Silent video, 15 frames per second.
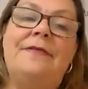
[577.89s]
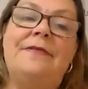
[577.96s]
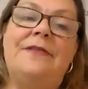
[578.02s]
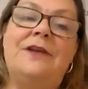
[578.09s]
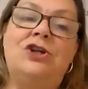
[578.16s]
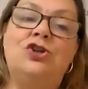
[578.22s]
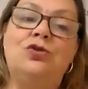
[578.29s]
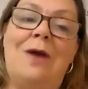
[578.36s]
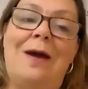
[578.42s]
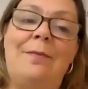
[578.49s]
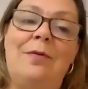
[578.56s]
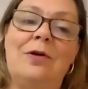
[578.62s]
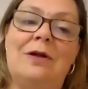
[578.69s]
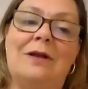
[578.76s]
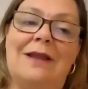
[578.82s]
the
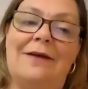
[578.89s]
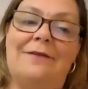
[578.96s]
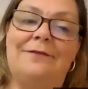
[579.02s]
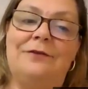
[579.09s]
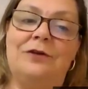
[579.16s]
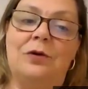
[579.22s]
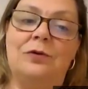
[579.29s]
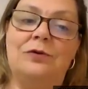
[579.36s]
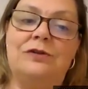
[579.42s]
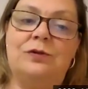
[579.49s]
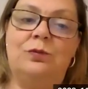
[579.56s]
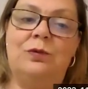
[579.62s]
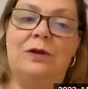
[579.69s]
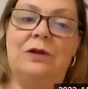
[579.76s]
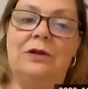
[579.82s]
treble clef notes
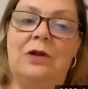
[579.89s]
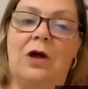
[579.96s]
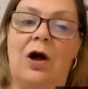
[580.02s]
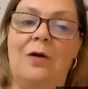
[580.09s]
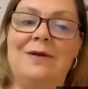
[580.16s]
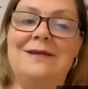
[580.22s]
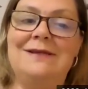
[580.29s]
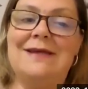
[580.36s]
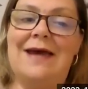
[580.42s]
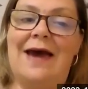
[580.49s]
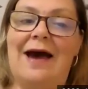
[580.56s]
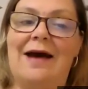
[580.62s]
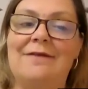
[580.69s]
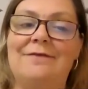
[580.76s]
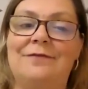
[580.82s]
will always
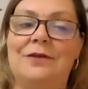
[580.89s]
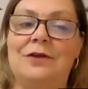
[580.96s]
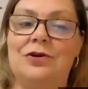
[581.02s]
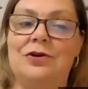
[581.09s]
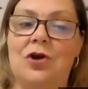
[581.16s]
have the